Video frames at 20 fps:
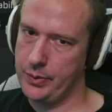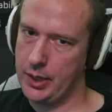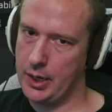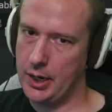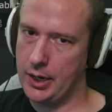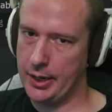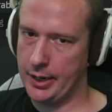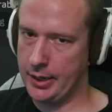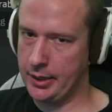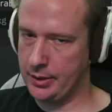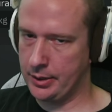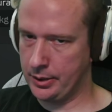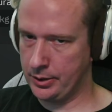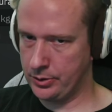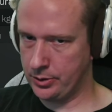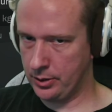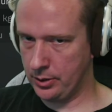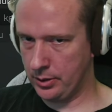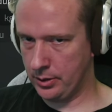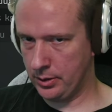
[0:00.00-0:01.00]
Again,
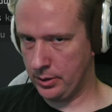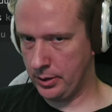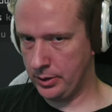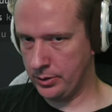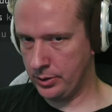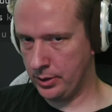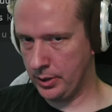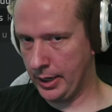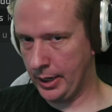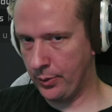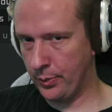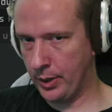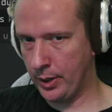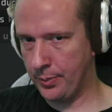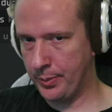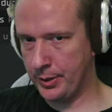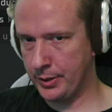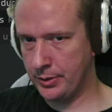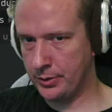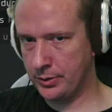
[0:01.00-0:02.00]
these are light
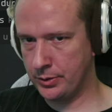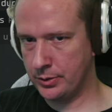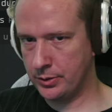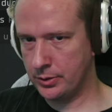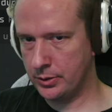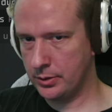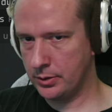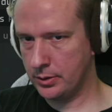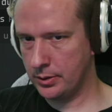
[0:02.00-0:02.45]
weapons.